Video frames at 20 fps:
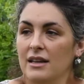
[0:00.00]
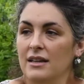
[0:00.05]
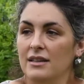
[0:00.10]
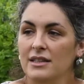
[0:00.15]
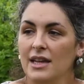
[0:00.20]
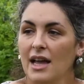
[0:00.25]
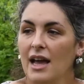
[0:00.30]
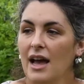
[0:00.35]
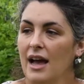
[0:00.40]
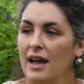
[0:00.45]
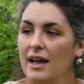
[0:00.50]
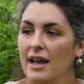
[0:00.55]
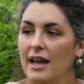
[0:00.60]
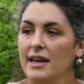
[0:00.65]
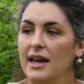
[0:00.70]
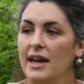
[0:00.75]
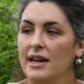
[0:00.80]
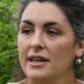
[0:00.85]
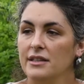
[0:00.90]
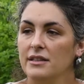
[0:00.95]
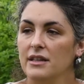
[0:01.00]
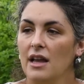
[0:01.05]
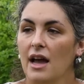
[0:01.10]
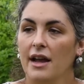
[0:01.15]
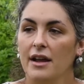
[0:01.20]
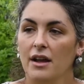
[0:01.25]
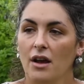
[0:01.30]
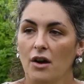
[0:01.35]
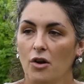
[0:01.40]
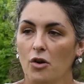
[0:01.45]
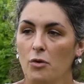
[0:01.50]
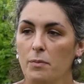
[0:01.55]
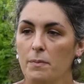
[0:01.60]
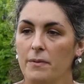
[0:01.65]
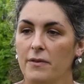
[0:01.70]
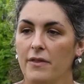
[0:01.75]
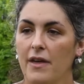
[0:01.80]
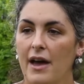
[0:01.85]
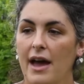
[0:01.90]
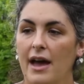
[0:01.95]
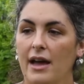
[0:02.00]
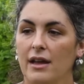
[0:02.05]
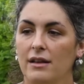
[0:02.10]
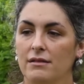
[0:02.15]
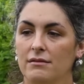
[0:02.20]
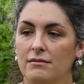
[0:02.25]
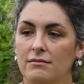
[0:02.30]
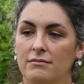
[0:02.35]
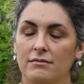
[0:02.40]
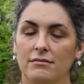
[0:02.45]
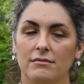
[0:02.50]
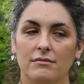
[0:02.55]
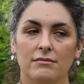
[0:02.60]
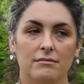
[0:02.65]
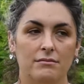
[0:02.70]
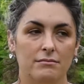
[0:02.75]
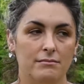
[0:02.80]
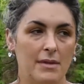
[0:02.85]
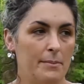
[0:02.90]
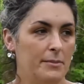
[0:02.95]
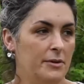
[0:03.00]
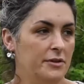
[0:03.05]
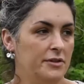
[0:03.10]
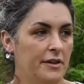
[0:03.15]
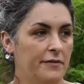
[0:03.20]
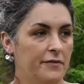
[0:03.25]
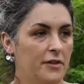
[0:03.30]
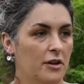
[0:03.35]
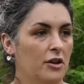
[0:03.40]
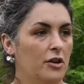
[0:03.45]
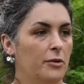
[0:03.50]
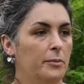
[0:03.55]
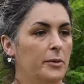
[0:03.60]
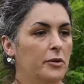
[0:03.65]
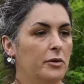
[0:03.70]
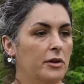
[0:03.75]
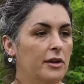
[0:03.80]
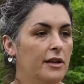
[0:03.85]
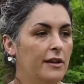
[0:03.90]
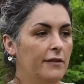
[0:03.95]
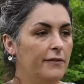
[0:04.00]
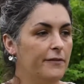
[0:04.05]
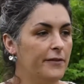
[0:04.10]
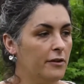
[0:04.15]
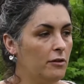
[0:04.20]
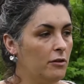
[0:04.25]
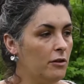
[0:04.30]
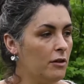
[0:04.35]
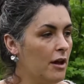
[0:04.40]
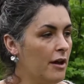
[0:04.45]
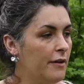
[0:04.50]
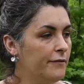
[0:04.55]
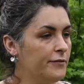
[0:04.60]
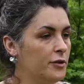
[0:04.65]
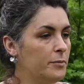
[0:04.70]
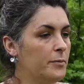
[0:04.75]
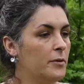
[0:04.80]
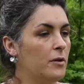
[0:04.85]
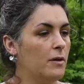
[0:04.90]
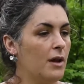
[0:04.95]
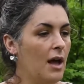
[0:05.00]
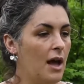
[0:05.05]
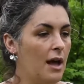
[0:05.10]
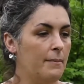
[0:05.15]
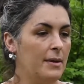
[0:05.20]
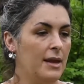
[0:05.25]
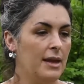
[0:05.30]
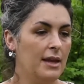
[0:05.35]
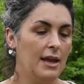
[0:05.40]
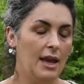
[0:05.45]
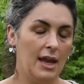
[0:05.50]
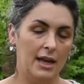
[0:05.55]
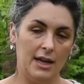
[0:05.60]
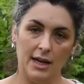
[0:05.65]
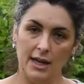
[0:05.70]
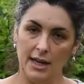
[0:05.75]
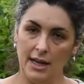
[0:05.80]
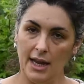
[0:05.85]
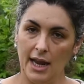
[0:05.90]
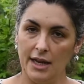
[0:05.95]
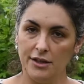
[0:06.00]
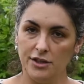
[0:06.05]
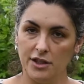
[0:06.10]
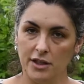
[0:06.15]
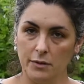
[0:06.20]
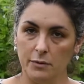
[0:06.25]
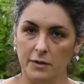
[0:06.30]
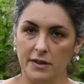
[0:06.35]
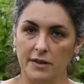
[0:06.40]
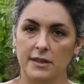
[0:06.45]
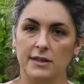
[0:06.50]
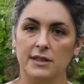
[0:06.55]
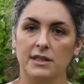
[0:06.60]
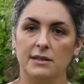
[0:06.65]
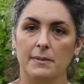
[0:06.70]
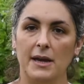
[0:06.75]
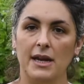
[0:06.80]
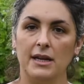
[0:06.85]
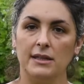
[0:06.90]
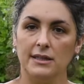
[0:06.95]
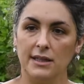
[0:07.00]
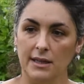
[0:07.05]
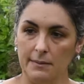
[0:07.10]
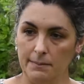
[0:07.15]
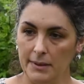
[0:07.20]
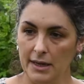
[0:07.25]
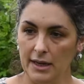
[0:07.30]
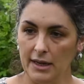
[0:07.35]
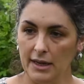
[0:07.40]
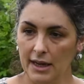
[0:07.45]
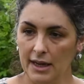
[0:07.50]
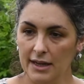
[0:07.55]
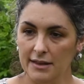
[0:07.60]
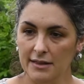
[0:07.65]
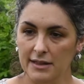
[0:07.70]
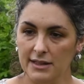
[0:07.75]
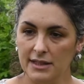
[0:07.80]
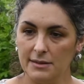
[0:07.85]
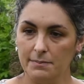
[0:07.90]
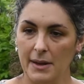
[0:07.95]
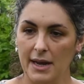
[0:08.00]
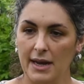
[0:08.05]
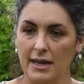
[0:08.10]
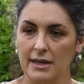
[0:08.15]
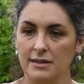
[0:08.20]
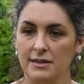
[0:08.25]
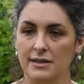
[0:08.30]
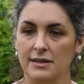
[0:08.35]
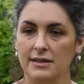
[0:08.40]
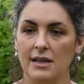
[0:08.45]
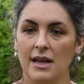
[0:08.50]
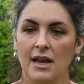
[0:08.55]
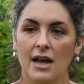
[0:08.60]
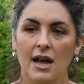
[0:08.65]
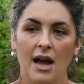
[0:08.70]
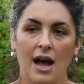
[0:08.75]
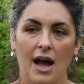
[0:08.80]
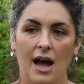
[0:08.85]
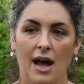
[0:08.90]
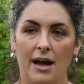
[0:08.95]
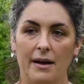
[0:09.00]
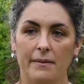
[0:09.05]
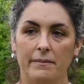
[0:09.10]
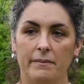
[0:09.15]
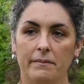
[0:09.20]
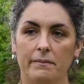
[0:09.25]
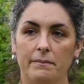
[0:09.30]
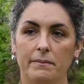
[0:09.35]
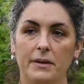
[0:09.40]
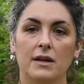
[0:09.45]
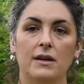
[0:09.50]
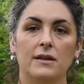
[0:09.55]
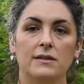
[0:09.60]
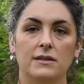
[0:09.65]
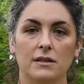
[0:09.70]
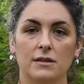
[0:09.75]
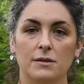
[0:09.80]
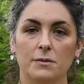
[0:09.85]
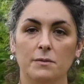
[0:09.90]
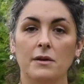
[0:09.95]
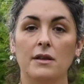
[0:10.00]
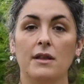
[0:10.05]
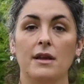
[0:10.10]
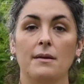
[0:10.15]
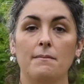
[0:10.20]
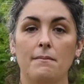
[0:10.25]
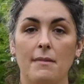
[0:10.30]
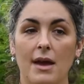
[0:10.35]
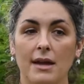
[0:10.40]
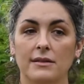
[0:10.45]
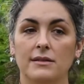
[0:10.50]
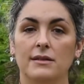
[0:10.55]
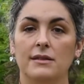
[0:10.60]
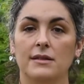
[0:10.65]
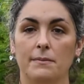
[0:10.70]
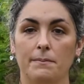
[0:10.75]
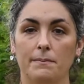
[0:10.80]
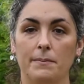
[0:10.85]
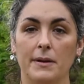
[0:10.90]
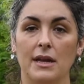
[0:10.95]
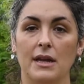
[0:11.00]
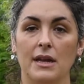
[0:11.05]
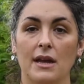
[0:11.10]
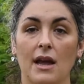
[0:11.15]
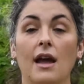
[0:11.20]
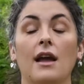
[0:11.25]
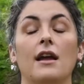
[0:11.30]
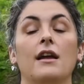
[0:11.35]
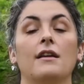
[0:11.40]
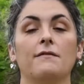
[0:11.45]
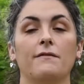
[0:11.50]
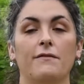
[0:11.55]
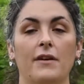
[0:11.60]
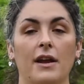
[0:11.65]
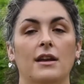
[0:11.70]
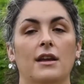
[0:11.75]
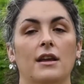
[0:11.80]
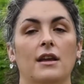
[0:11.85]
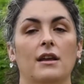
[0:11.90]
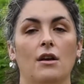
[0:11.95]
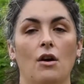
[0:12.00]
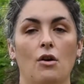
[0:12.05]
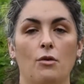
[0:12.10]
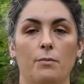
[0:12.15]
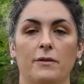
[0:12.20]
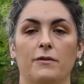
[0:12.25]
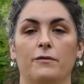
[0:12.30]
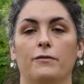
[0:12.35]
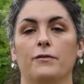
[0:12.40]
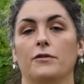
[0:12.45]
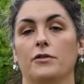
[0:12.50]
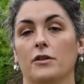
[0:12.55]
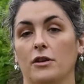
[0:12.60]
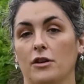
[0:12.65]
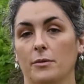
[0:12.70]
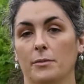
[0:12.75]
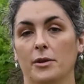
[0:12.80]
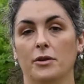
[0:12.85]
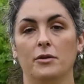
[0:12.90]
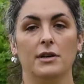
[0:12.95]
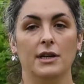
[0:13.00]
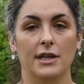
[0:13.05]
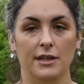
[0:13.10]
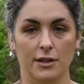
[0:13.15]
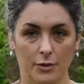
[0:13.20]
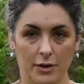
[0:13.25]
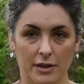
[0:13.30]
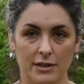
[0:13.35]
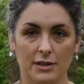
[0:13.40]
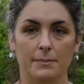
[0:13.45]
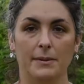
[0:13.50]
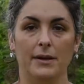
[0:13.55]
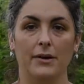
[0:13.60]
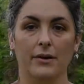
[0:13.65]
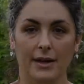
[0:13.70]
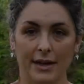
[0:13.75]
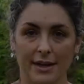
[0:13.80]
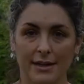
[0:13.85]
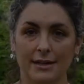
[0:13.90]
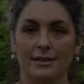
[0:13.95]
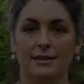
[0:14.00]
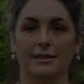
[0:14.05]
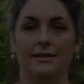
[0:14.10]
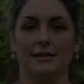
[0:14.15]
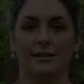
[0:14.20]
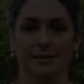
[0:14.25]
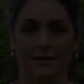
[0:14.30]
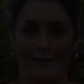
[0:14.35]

I hope that members of the community feel comfortable coming and engaging with the space and being in the space, because it's really meant to be inviting and open for the community to experience.